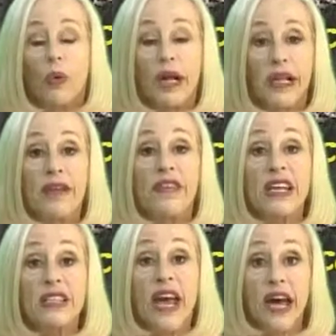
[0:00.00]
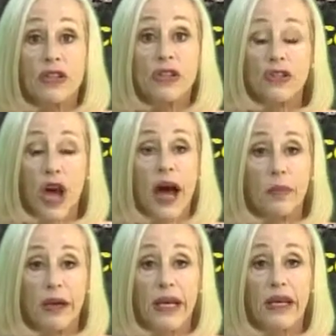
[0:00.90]
Well, in this case, it's got
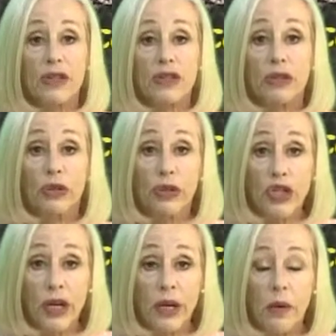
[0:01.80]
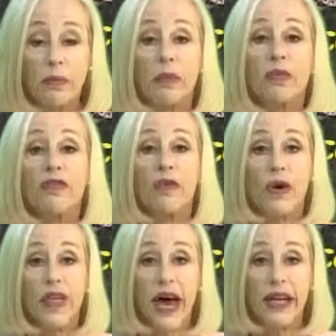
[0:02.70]
to be in solution, but
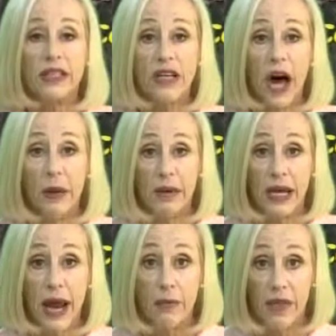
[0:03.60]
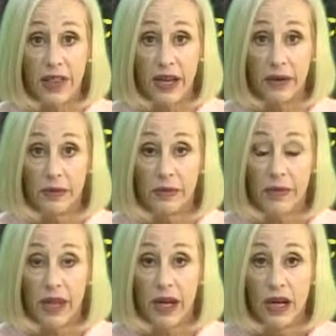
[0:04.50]
before that, it's got to be in empathy.
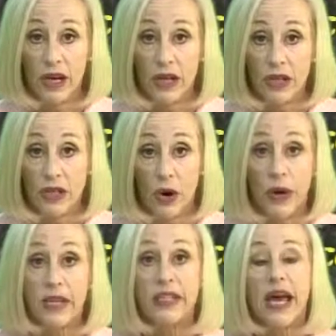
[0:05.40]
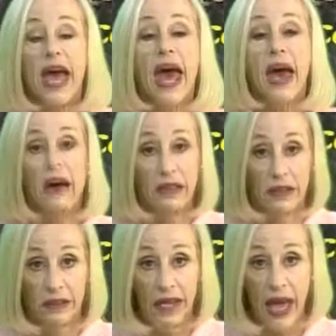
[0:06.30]
So it's
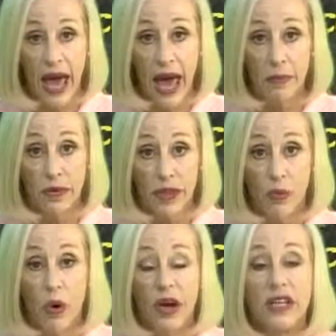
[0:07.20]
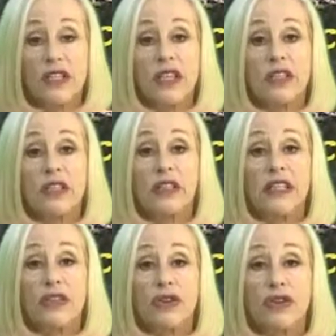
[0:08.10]
empathy. What is this
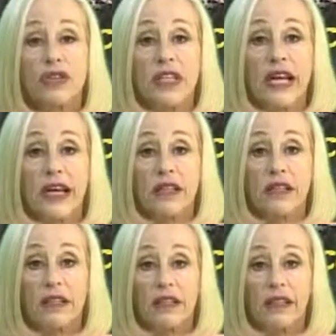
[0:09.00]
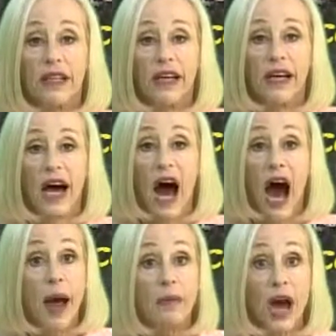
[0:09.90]
listener's needs?
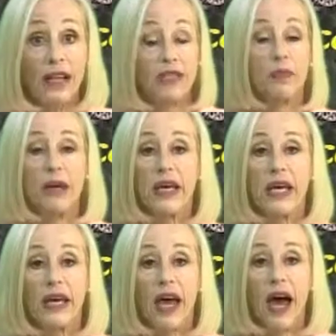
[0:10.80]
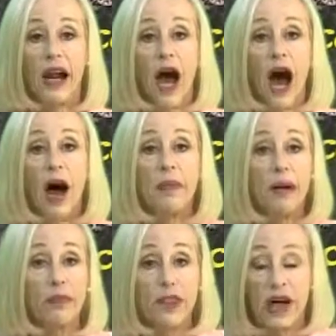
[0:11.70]
I'm not speaking yet. I'm
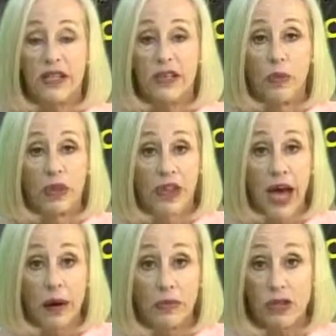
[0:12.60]
empathizing with them.